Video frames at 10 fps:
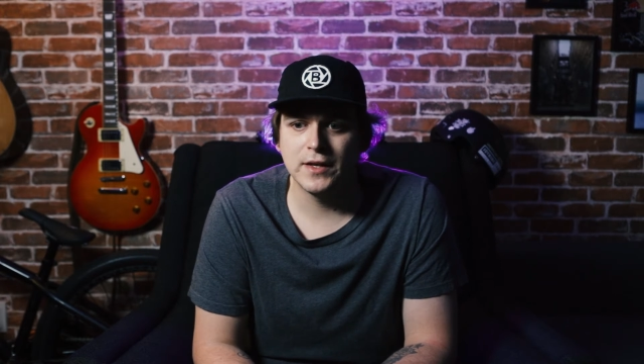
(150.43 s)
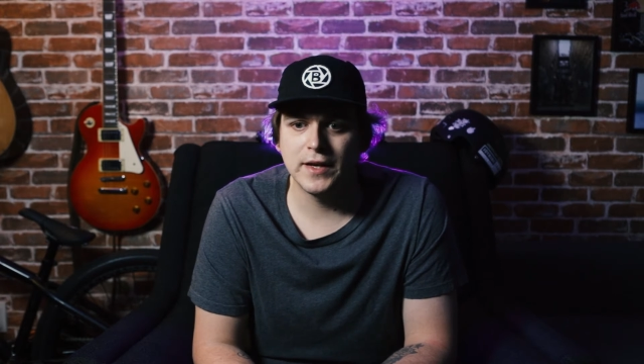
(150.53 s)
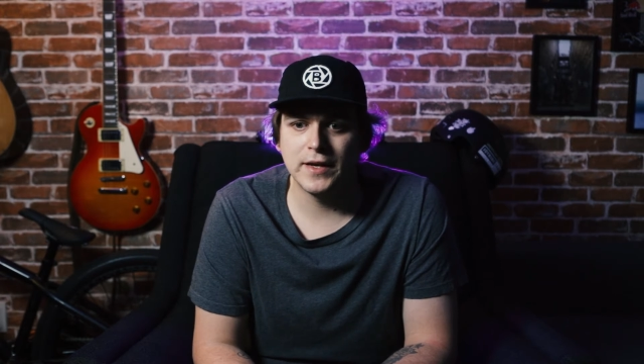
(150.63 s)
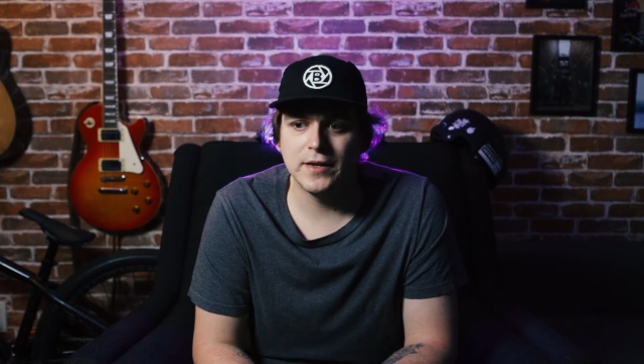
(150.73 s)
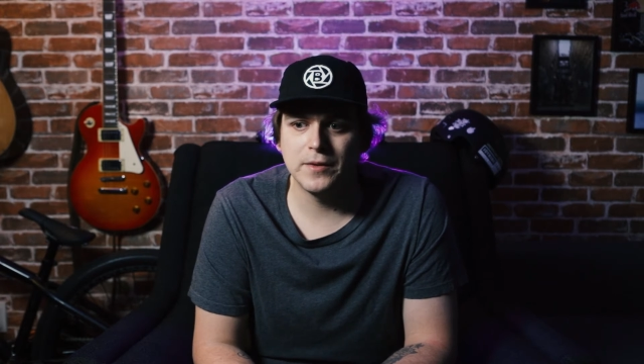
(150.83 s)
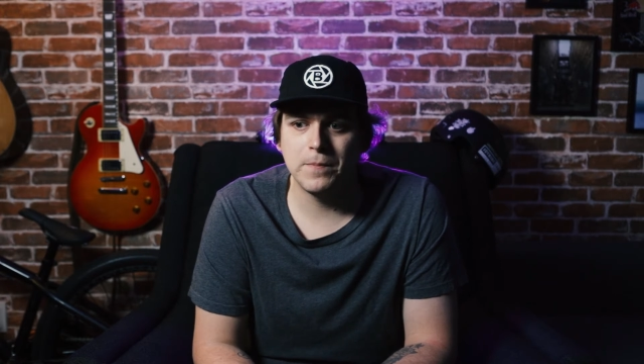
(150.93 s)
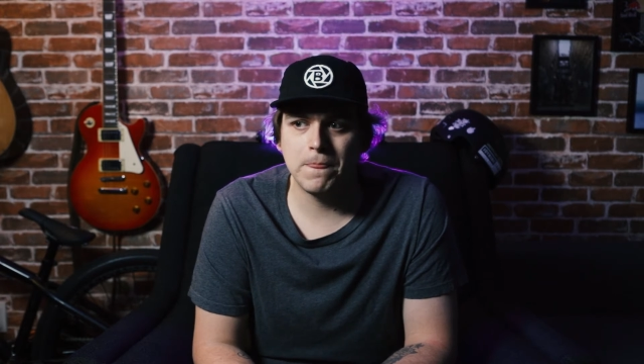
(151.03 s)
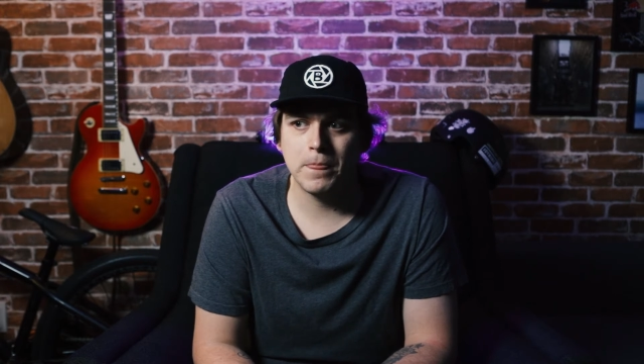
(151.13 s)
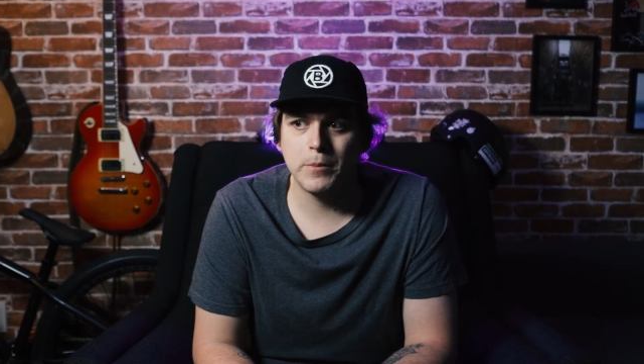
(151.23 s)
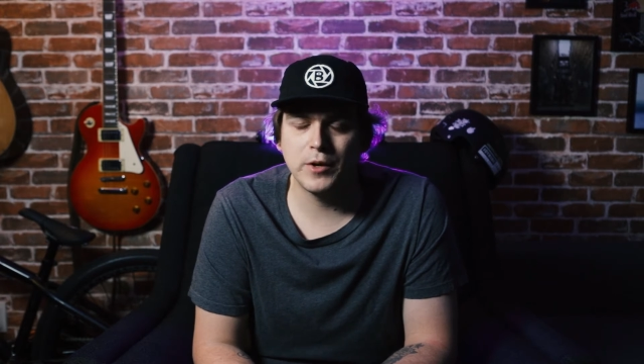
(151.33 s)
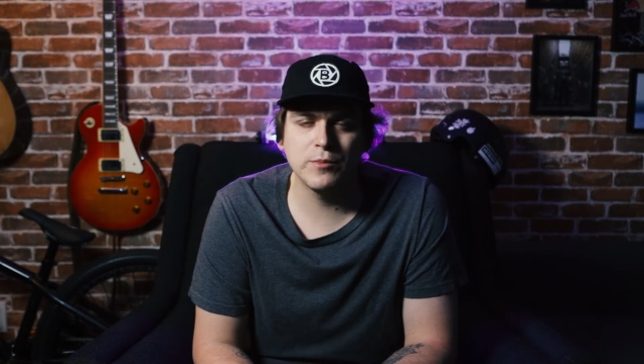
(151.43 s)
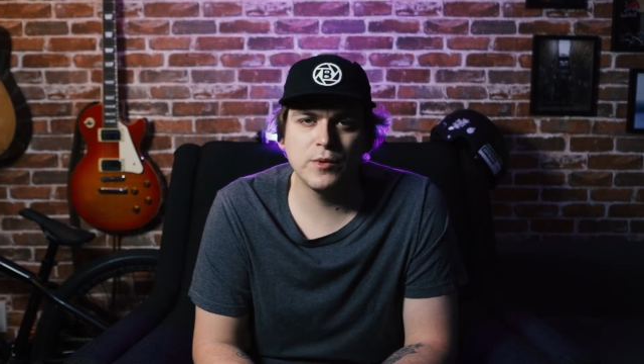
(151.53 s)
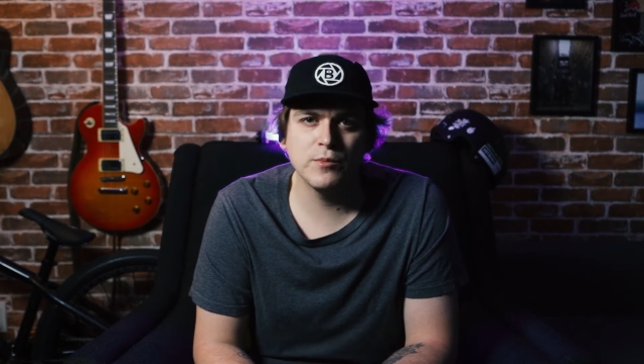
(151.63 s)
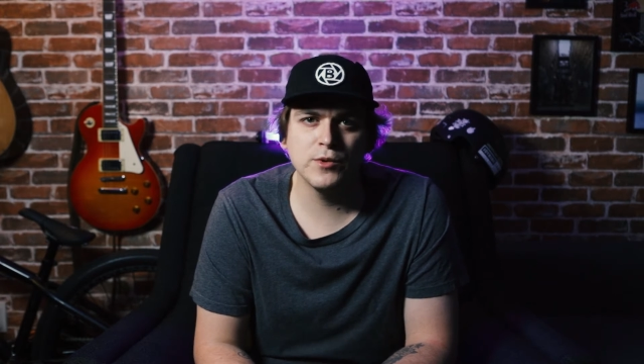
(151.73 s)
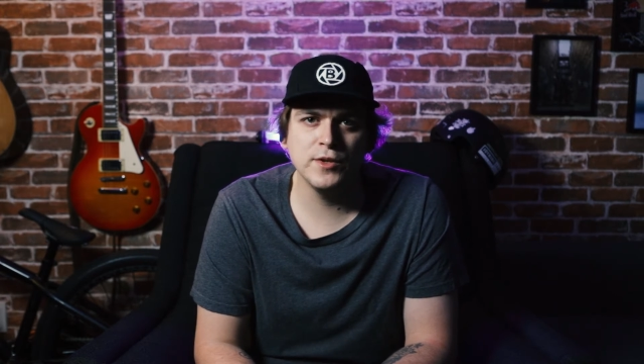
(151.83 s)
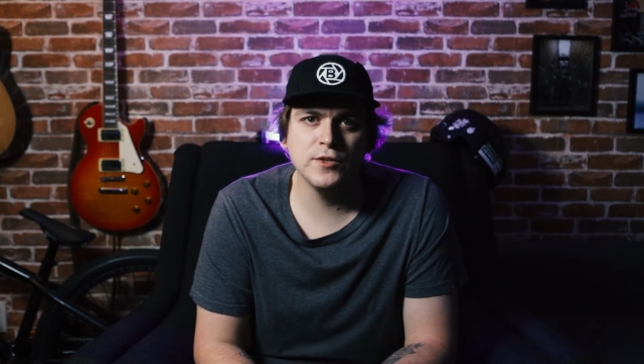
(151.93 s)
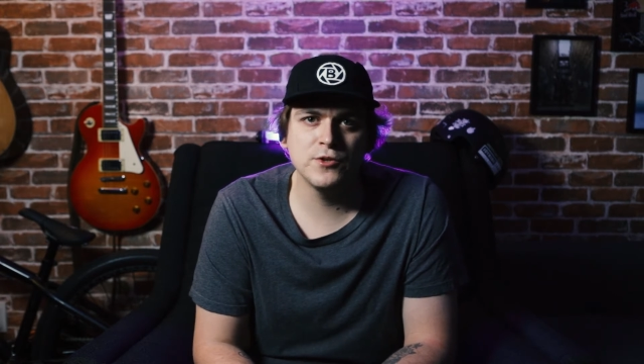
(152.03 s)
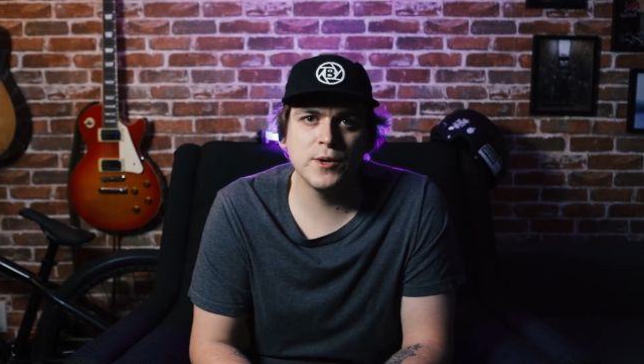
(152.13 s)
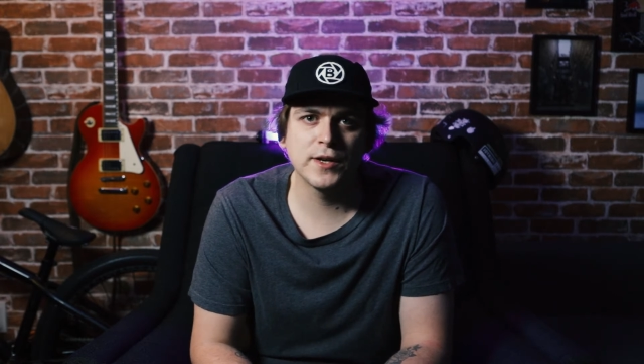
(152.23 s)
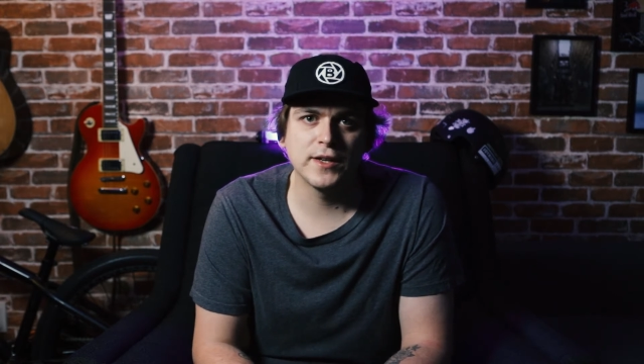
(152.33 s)
Uh, but I'm, I'm really
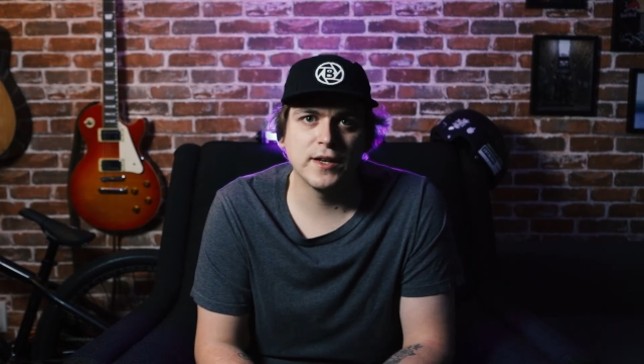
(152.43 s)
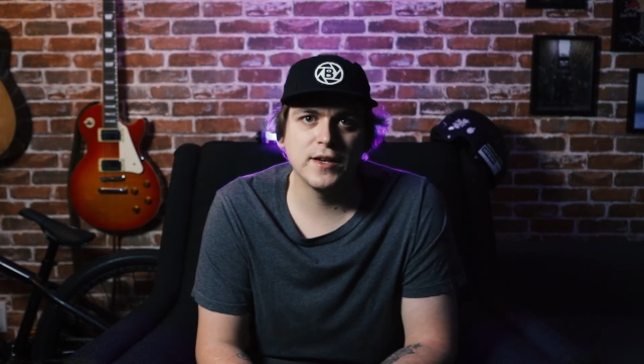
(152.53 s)
enjoying it.